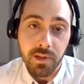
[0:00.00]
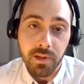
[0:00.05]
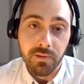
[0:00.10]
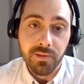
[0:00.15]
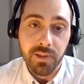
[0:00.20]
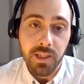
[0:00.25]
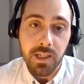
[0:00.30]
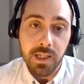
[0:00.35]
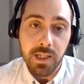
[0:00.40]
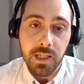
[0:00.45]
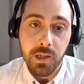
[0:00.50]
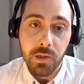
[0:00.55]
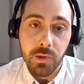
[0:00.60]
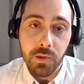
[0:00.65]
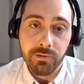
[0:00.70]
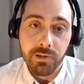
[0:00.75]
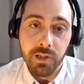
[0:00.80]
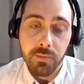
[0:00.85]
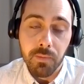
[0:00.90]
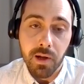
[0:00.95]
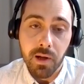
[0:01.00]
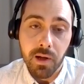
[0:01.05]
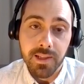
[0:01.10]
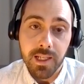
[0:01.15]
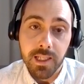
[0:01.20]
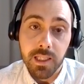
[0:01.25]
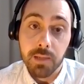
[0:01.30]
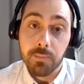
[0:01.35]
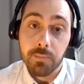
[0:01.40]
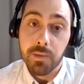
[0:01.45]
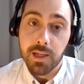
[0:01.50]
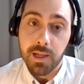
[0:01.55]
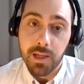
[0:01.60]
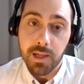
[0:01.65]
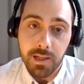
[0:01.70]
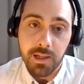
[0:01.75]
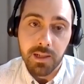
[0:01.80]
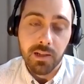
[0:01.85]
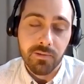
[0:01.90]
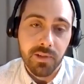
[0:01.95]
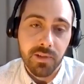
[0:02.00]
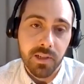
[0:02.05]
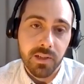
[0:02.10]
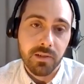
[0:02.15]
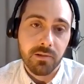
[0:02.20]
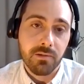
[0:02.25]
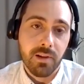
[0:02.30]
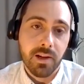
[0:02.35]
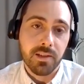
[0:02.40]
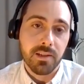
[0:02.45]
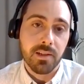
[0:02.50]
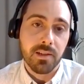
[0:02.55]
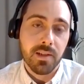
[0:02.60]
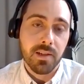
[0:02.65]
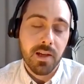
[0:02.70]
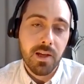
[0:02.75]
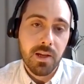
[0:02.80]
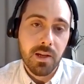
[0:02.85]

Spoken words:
of the EU's response at the beginning of this crisis,